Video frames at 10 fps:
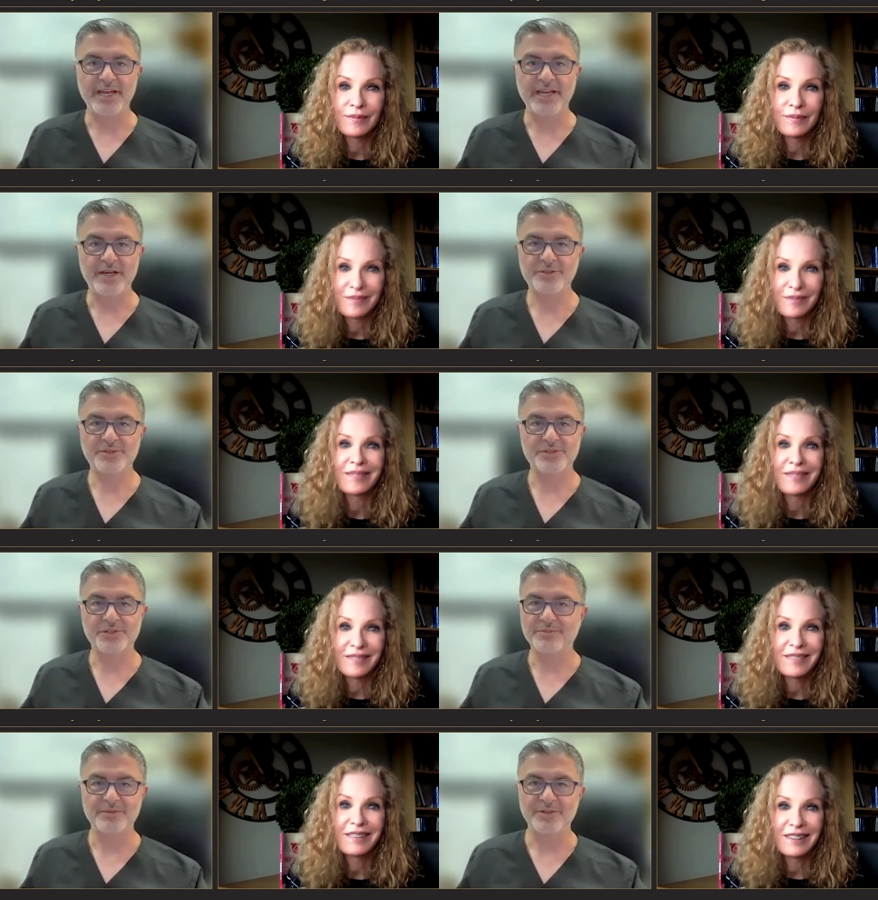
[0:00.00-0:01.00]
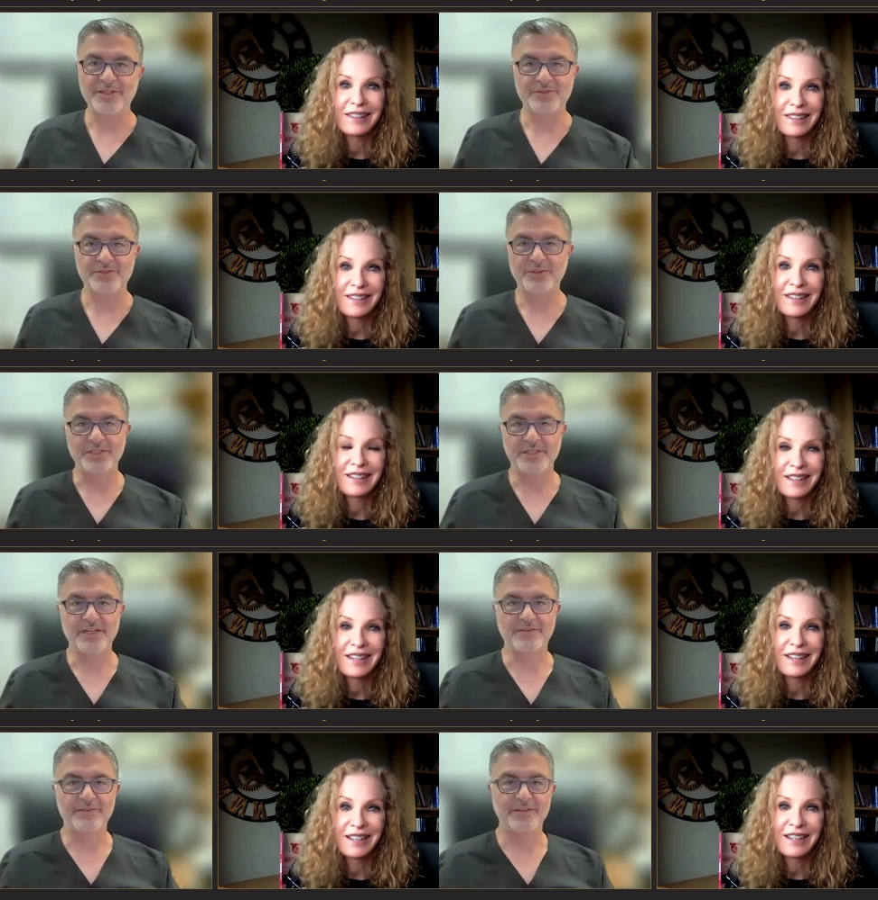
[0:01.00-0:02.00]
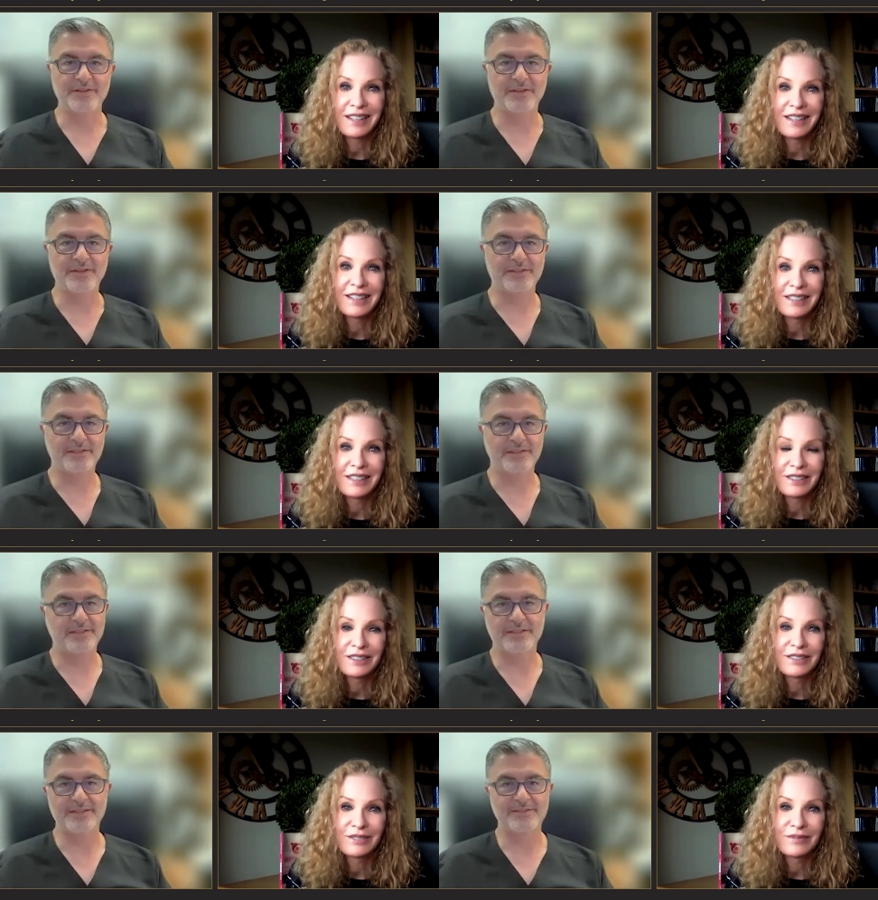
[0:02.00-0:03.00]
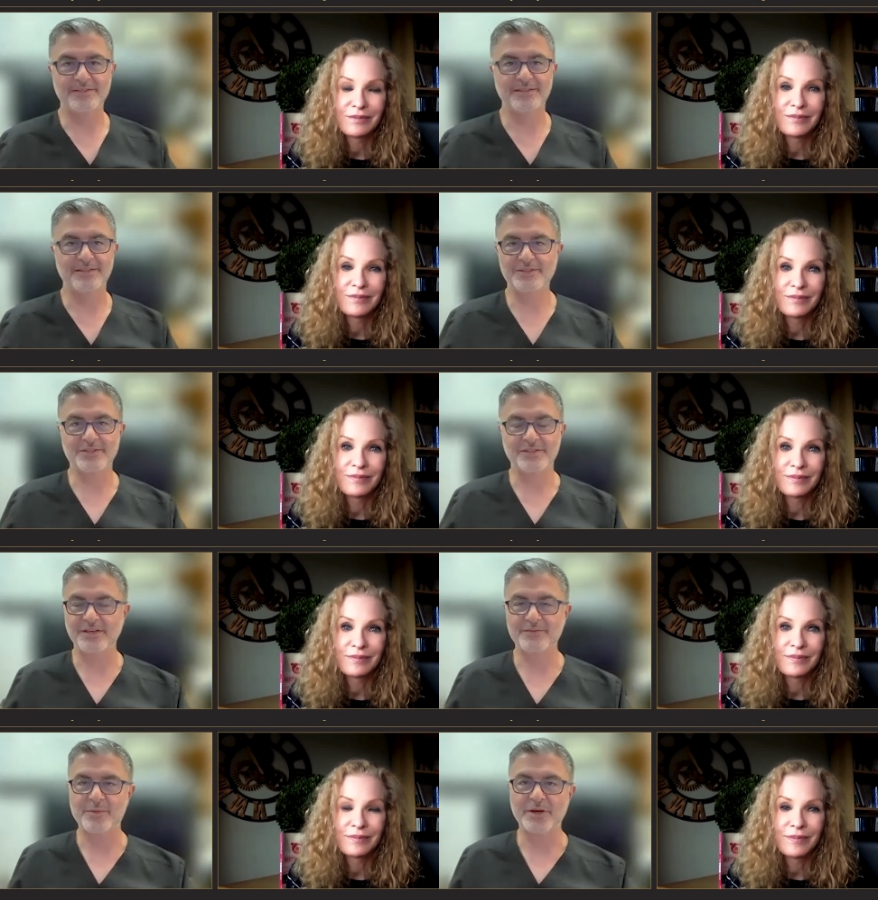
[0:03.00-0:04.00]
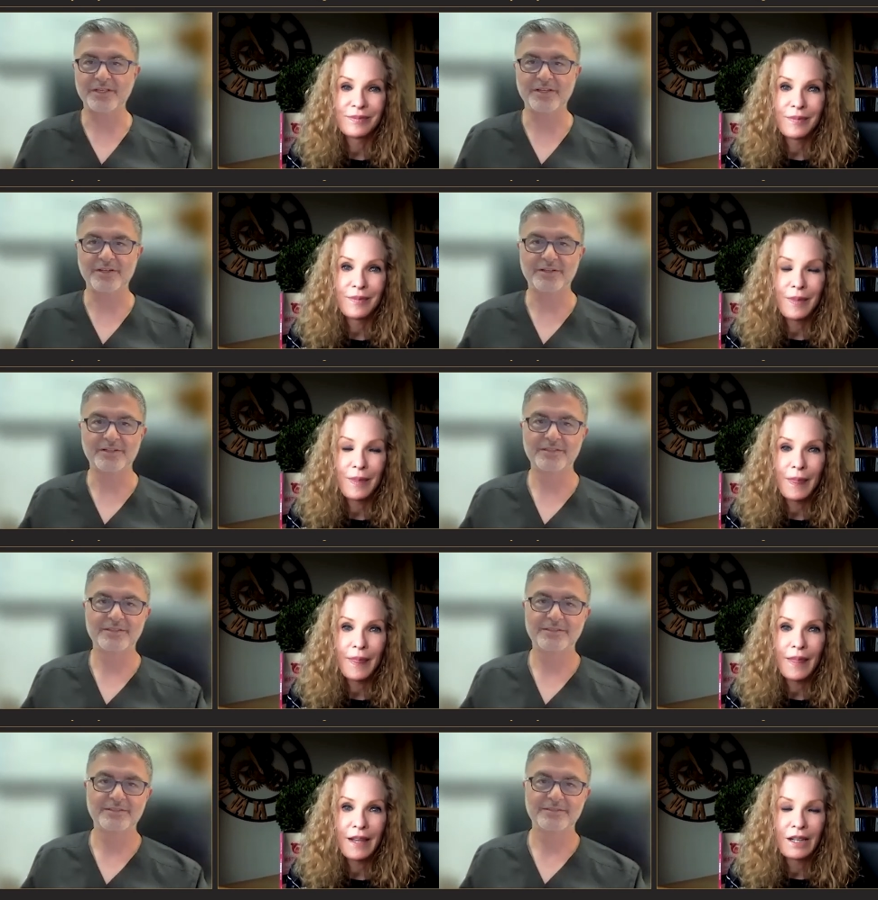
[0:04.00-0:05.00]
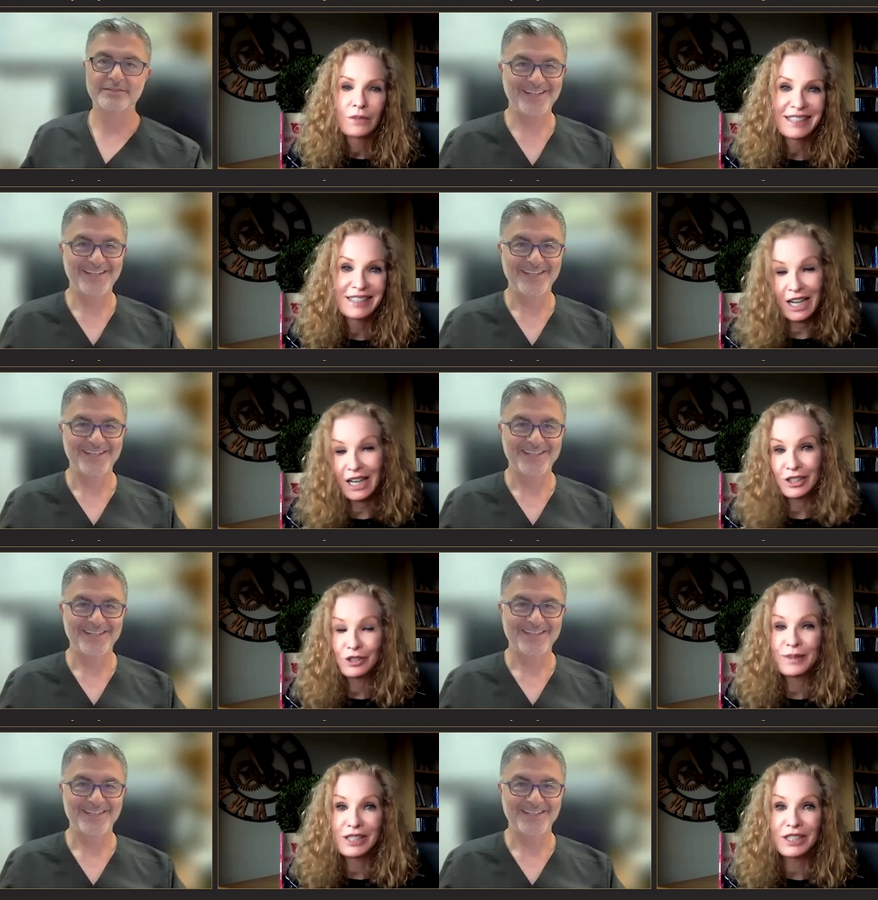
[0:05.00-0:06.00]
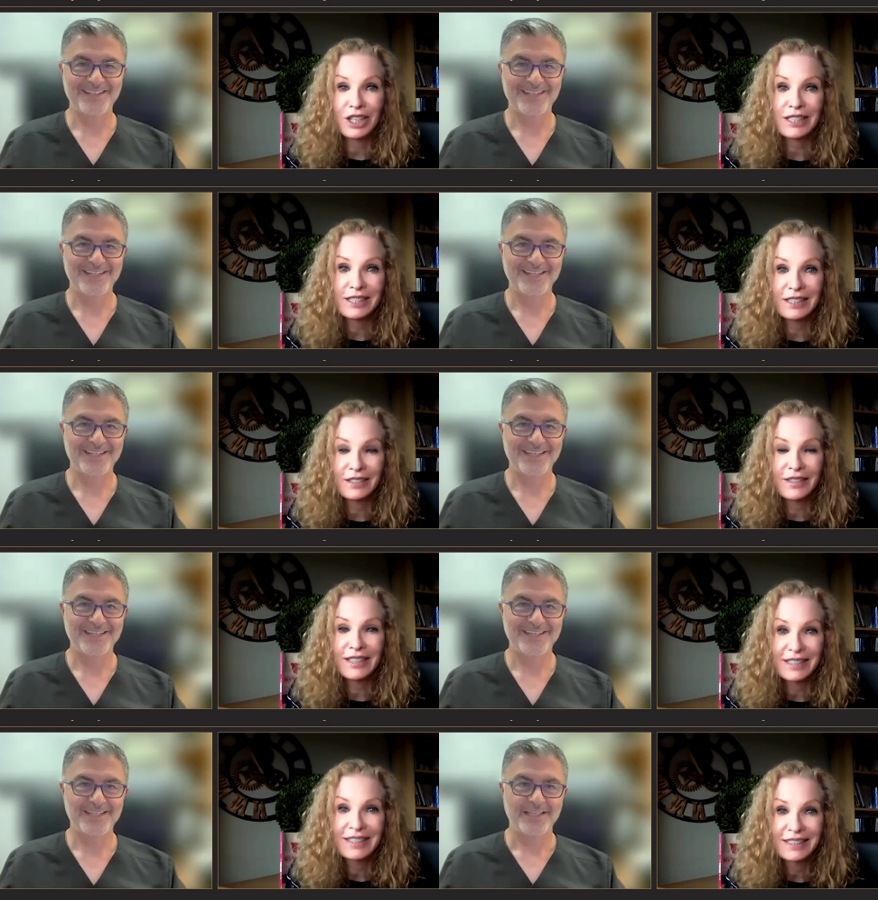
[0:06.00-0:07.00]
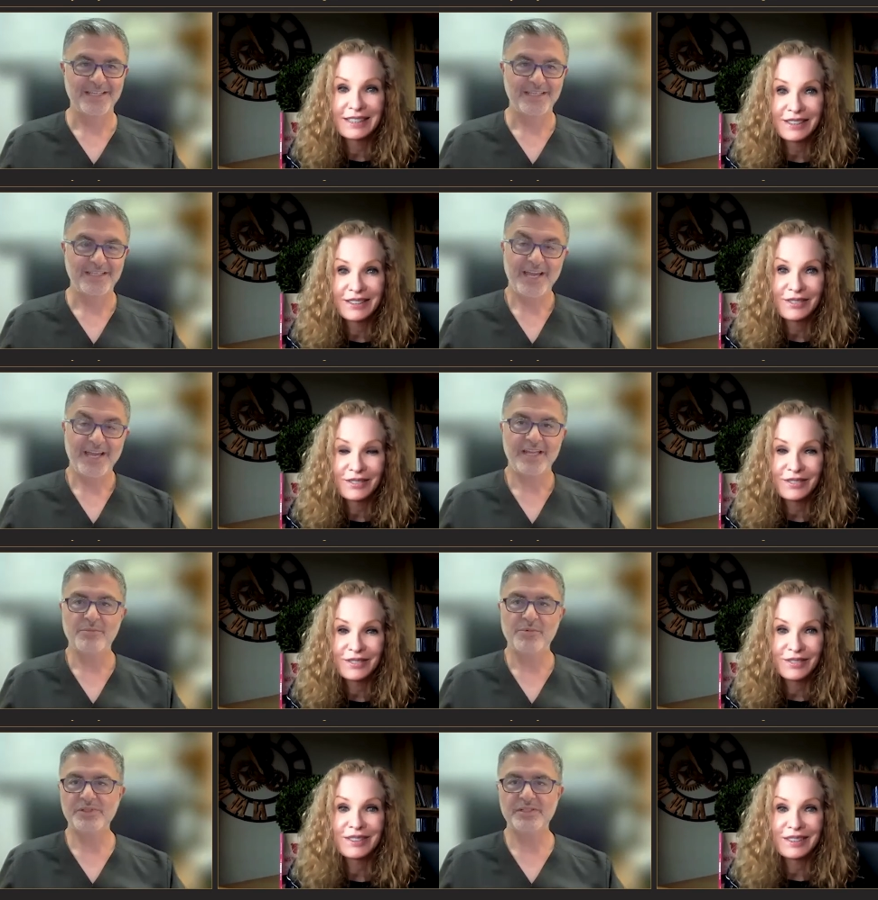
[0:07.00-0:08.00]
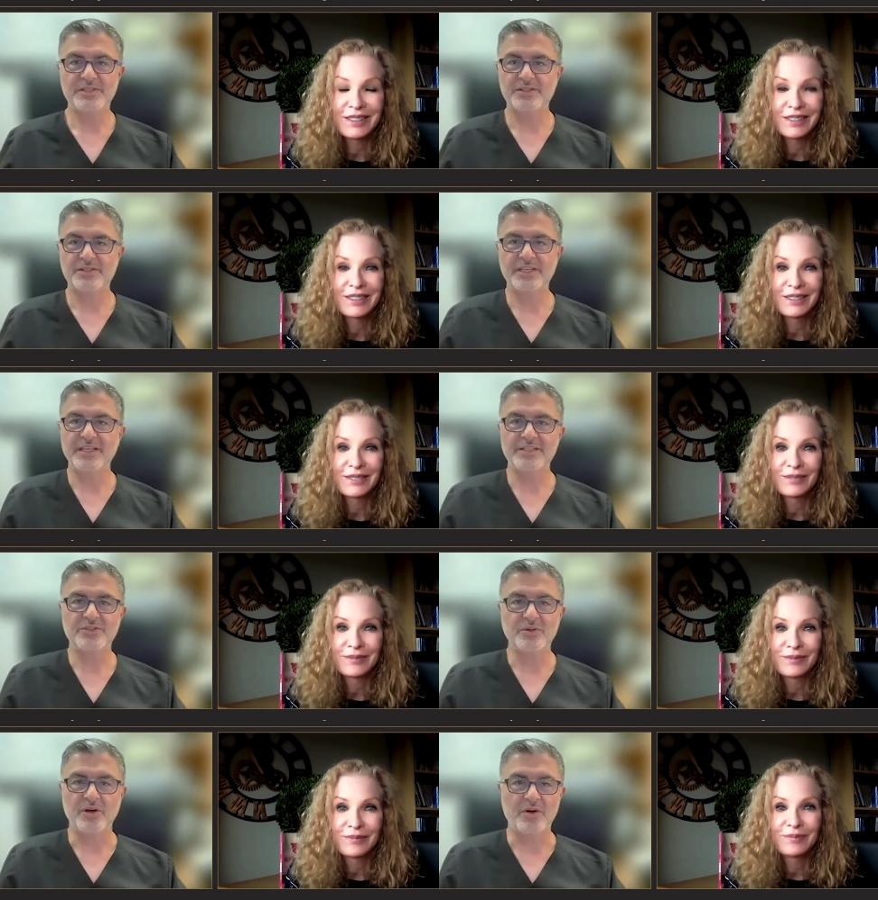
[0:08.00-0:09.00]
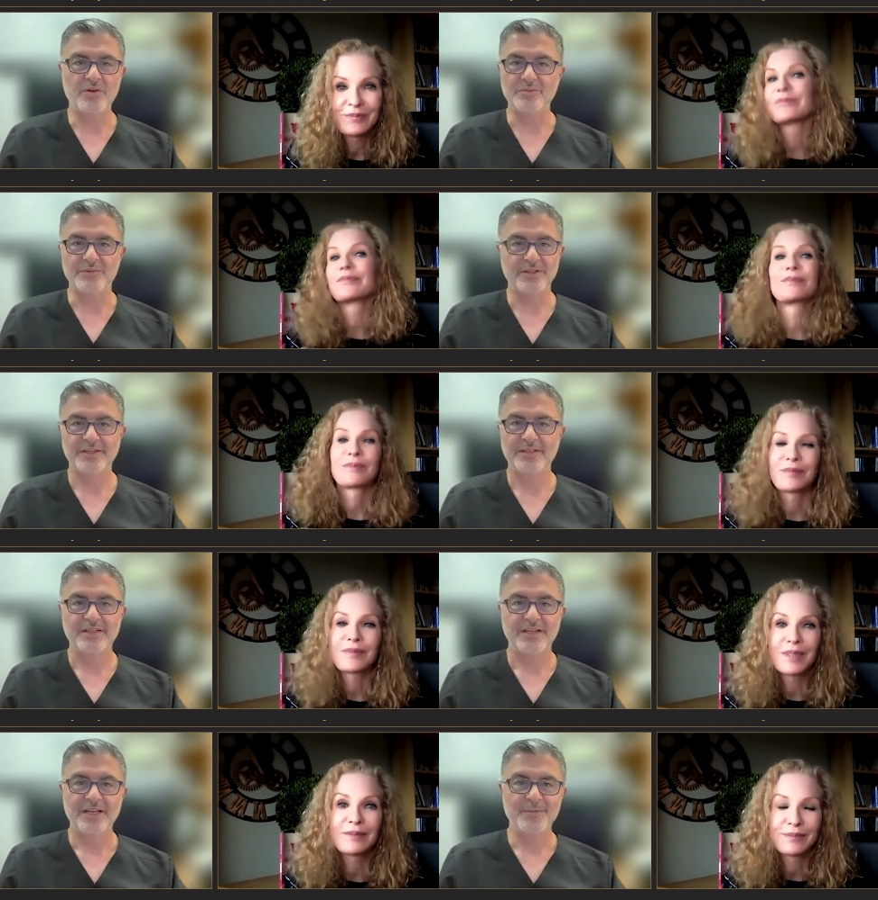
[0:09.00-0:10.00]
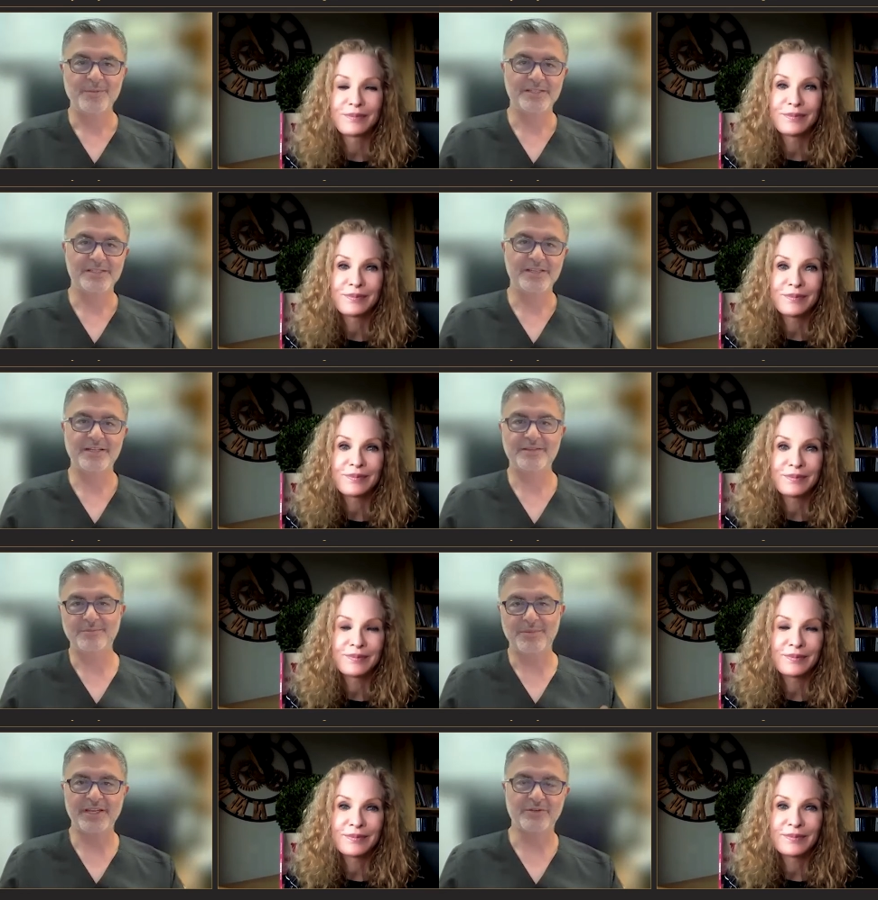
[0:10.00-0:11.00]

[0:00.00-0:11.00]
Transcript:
Speaker 1: house or something, but it's really tough. The, it's, it's just a tough market here.
Speaker 2: Is, I assume it's the cost of living?
Speaker 1: Yeah, and mostly it's just getting into a home. I mean, it's not the buying